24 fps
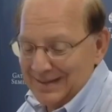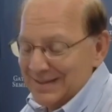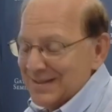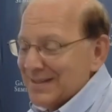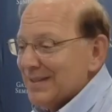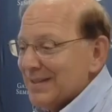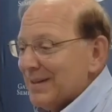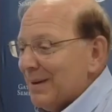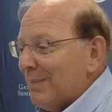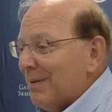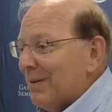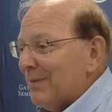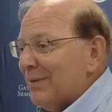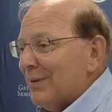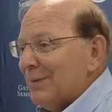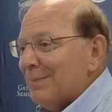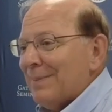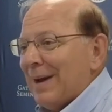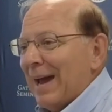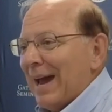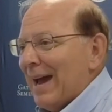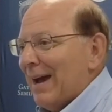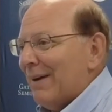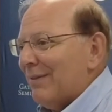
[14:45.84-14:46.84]
and some it. of them
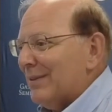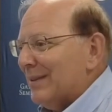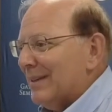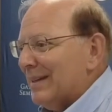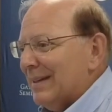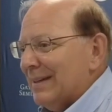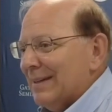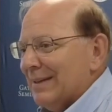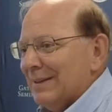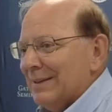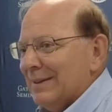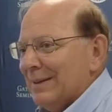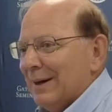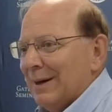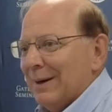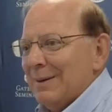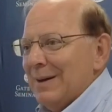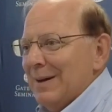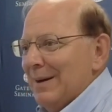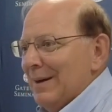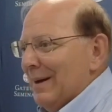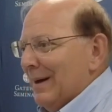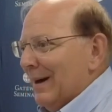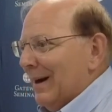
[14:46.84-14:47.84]
have it in uh,
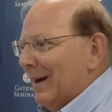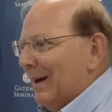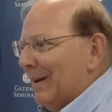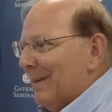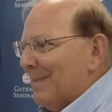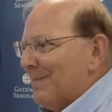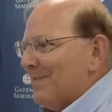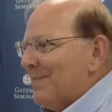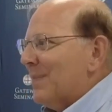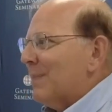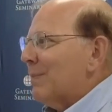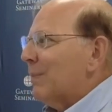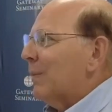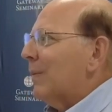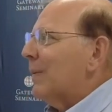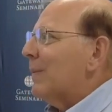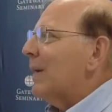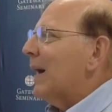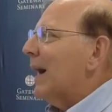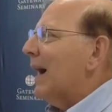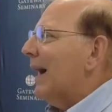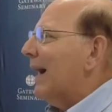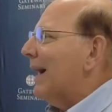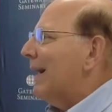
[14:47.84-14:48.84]
maybe um, like
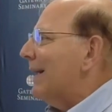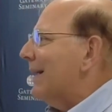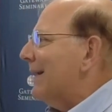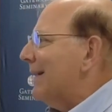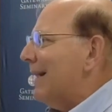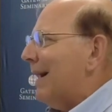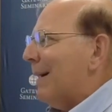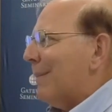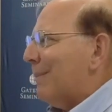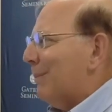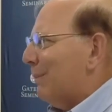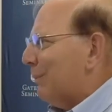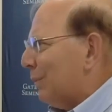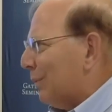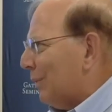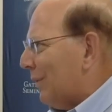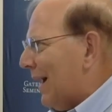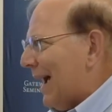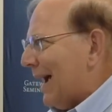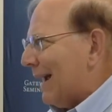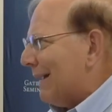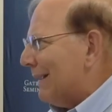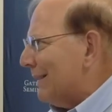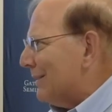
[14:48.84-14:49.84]
commas or something. Yeah, or...
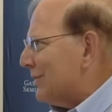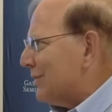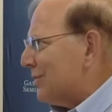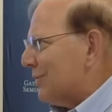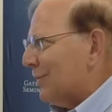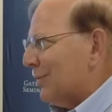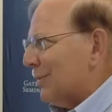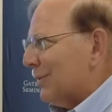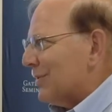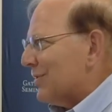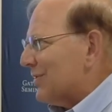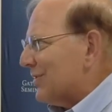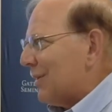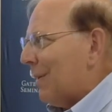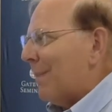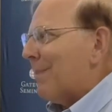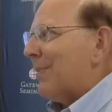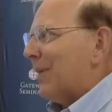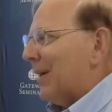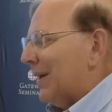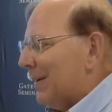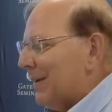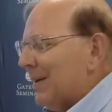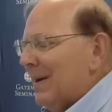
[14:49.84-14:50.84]
brackets or mm-hmm.
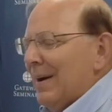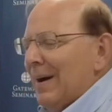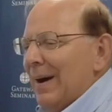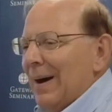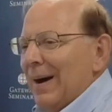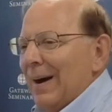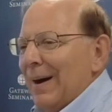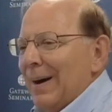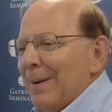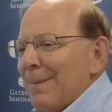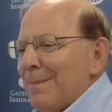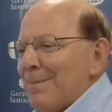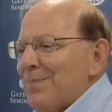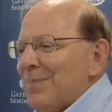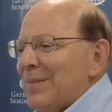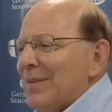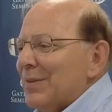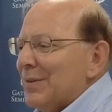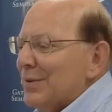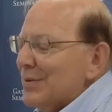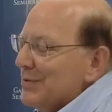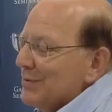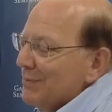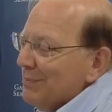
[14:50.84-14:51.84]
something. Mm. Um,
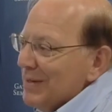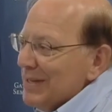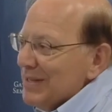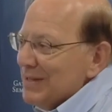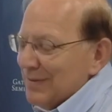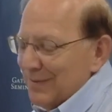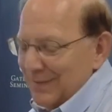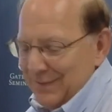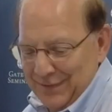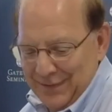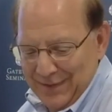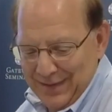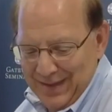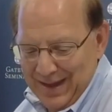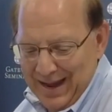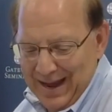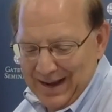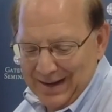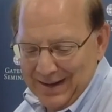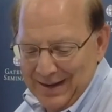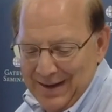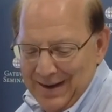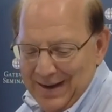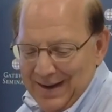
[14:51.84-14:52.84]
there's a reason for
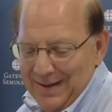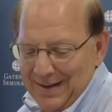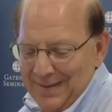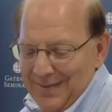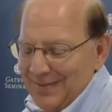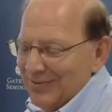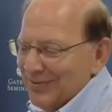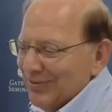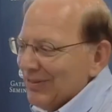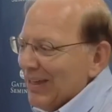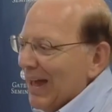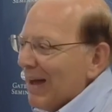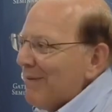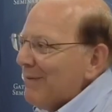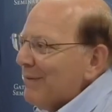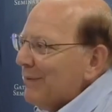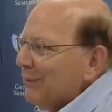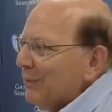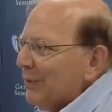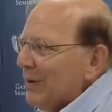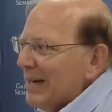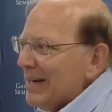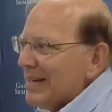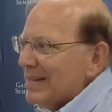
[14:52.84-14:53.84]
that. That
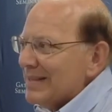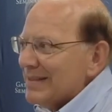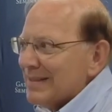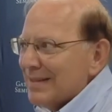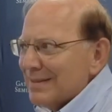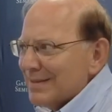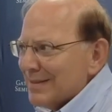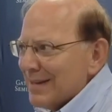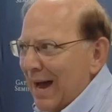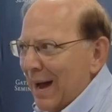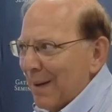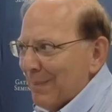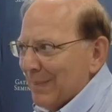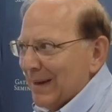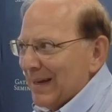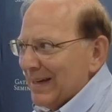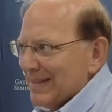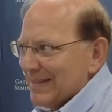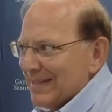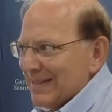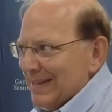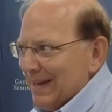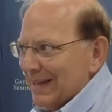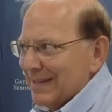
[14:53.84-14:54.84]
phrase does not
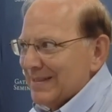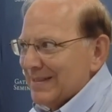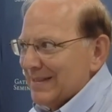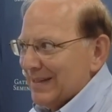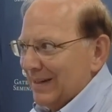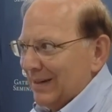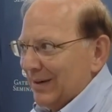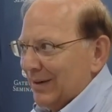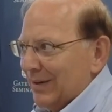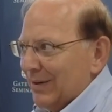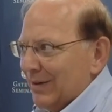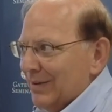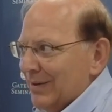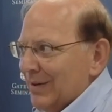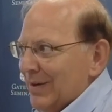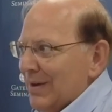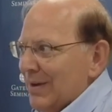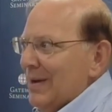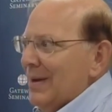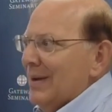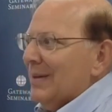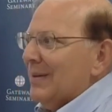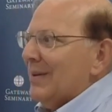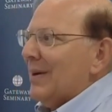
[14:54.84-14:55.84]
make sense here.
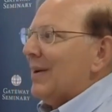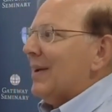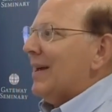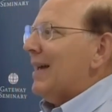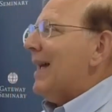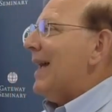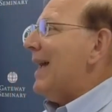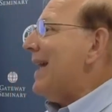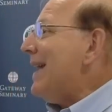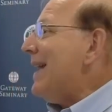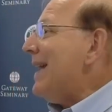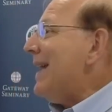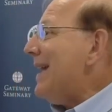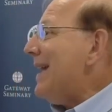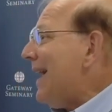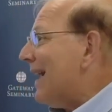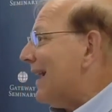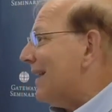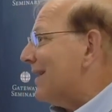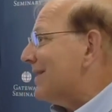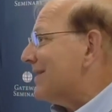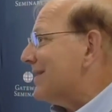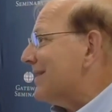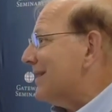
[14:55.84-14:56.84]
Like mm.
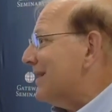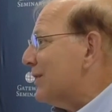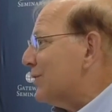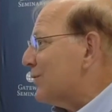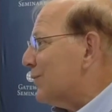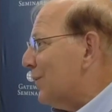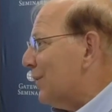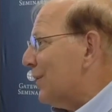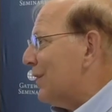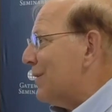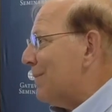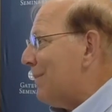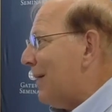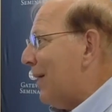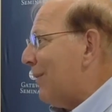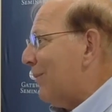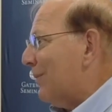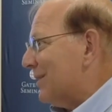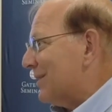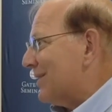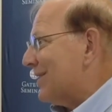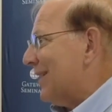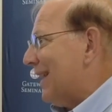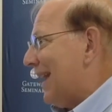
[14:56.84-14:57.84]
Ahaz is worried about
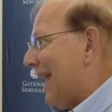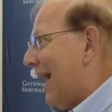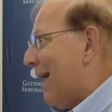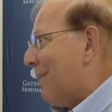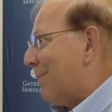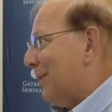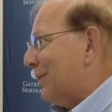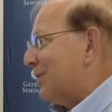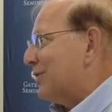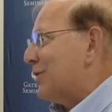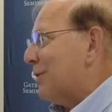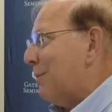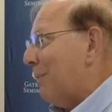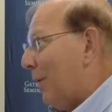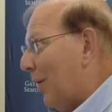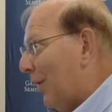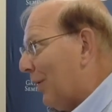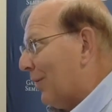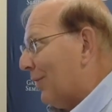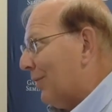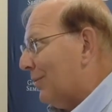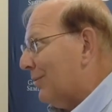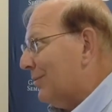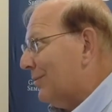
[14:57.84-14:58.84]
what's going to happen
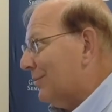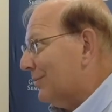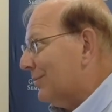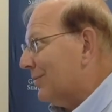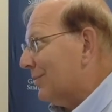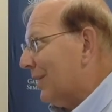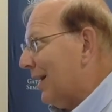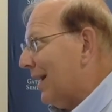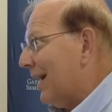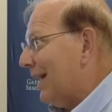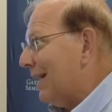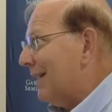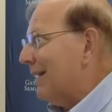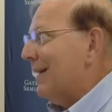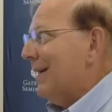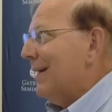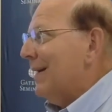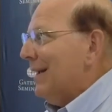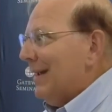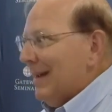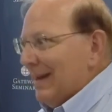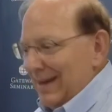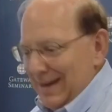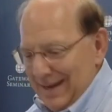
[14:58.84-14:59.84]
tomorrow right?
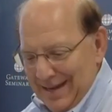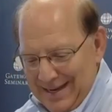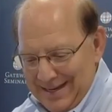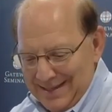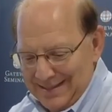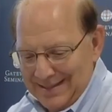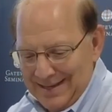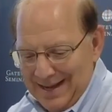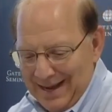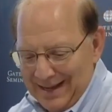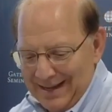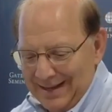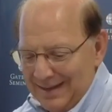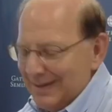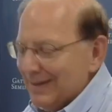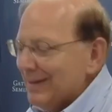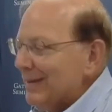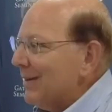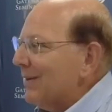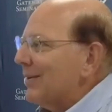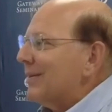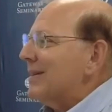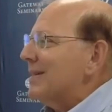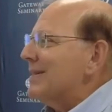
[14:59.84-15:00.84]
Yeah. He's not,
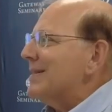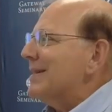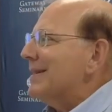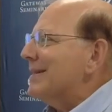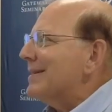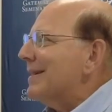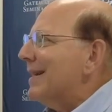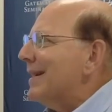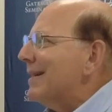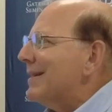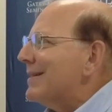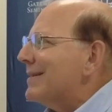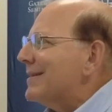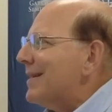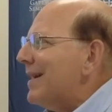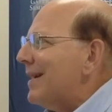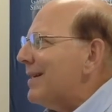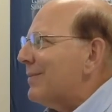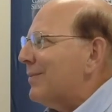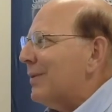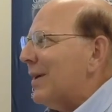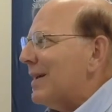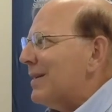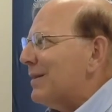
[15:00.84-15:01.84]
you know, because he's, it
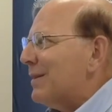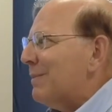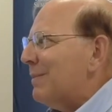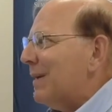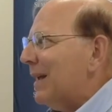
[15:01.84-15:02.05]
said right at the